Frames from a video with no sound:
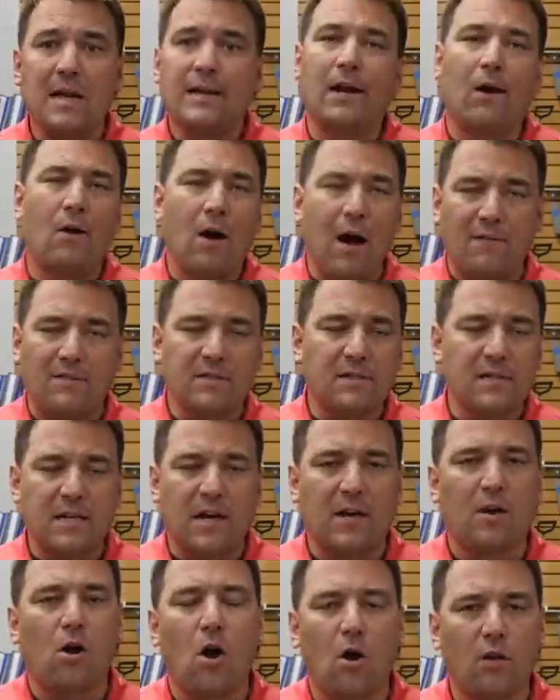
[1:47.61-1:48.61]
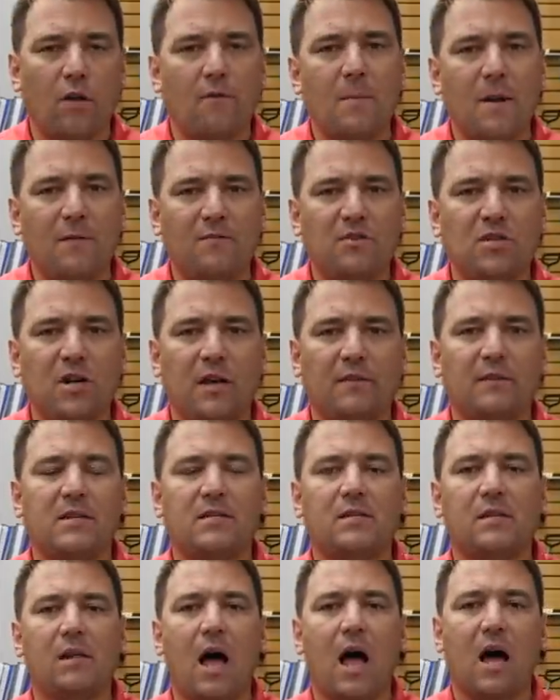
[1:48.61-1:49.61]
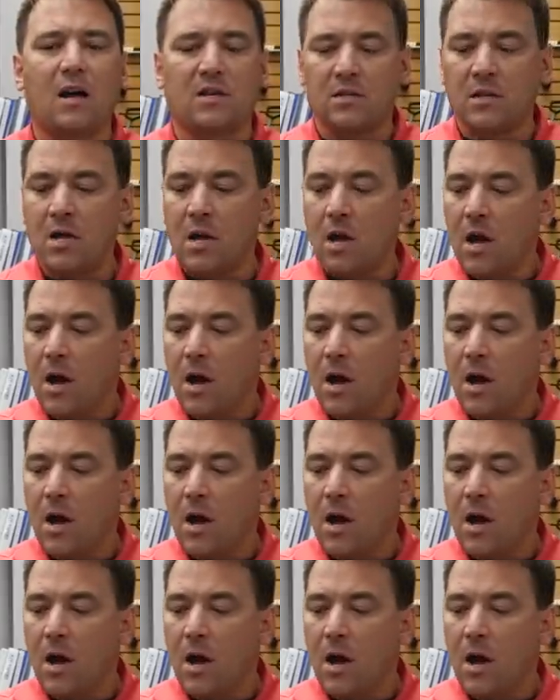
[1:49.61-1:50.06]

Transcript: Now, obviously, not all of them have shot these Glocks,